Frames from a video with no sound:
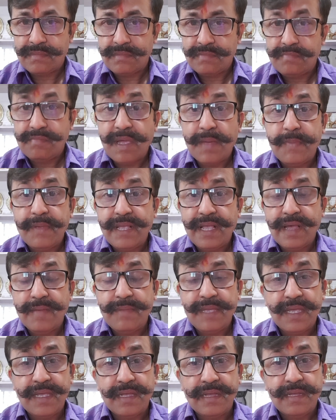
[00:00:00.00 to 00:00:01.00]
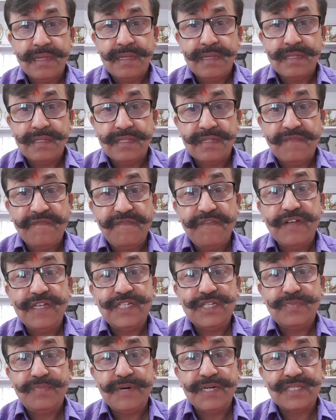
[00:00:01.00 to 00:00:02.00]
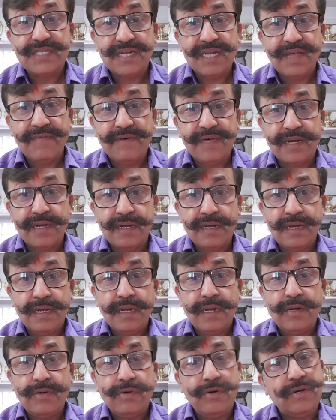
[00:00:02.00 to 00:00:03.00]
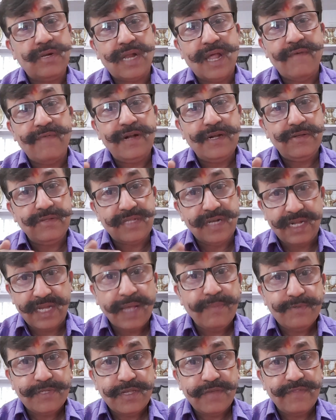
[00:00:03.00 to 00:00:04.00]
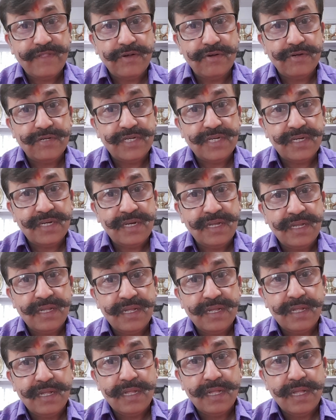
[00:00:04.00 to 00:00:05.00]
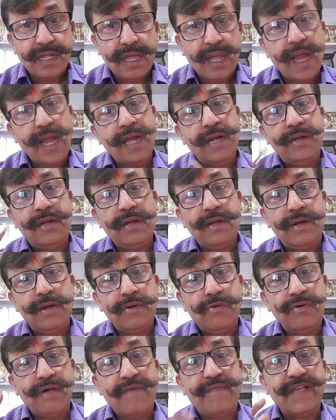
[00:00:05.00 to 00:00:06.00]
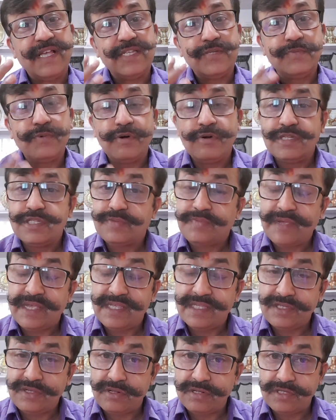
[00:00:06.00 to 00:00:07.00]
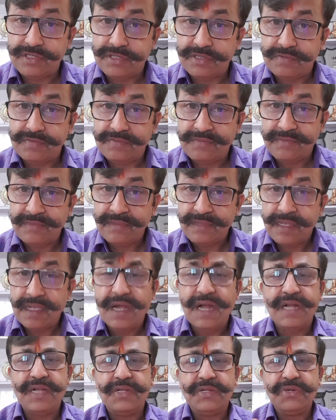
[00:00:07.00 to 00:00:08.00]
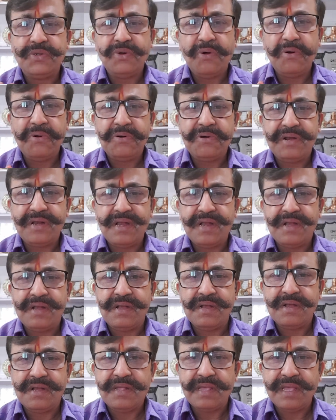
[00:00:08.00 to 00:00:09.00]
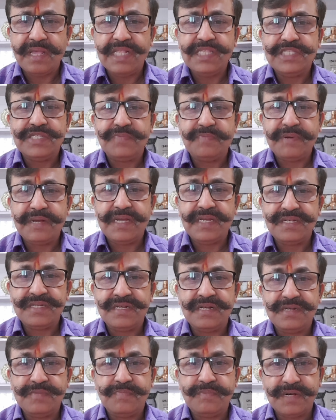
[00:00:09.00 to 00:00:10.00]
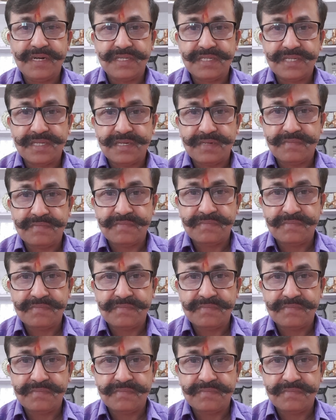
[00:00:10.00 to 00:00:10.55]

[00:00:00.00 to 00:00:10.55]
by becoming the first person ever to travel to the depths of the ocean and to have explored space also. A total inspirational person.